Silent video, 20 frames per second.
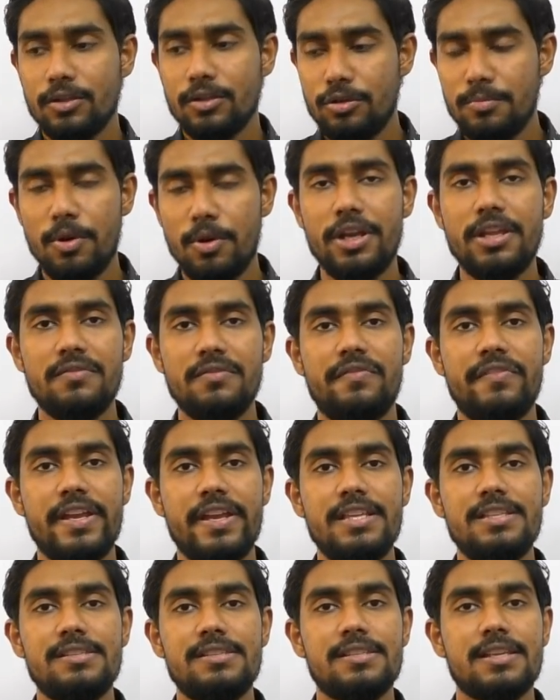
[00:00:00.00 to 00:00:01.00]
good morning
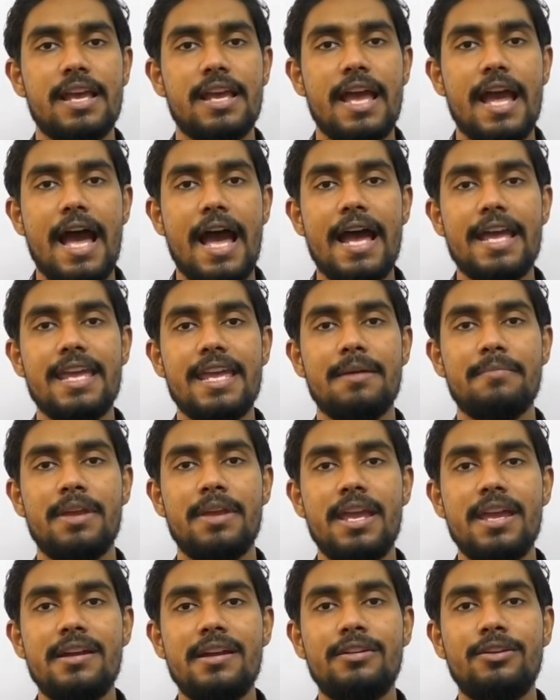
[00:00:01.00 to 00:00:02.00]
friends, I
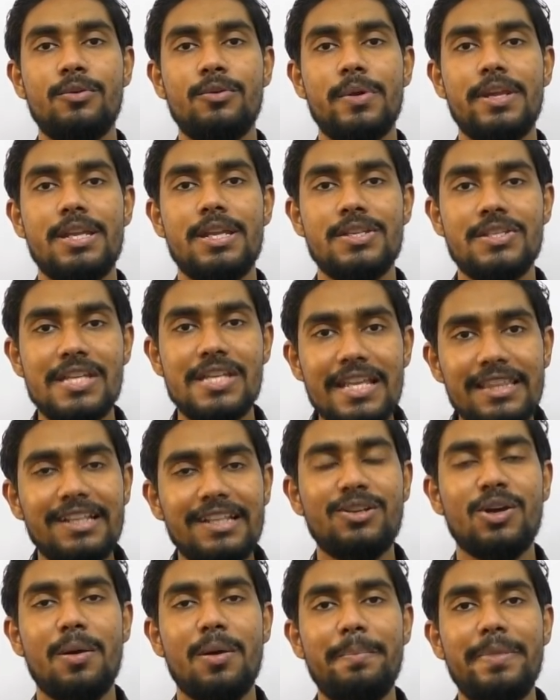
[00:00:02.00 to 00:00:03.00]
am here to
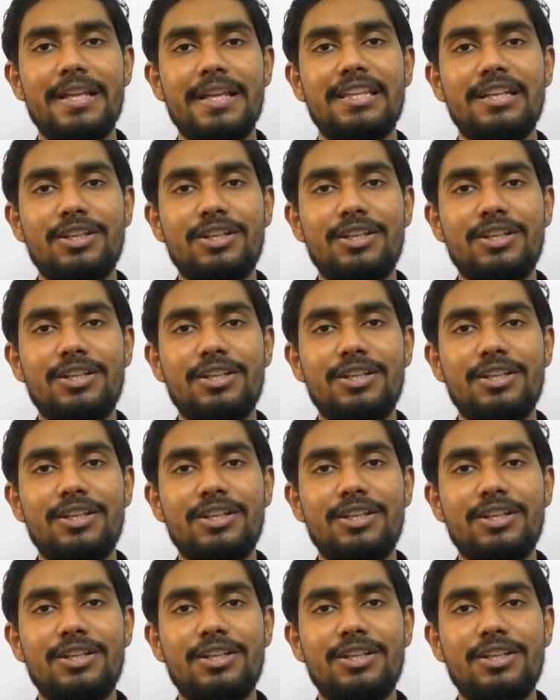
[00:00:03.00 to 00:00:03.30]
initiate the topic.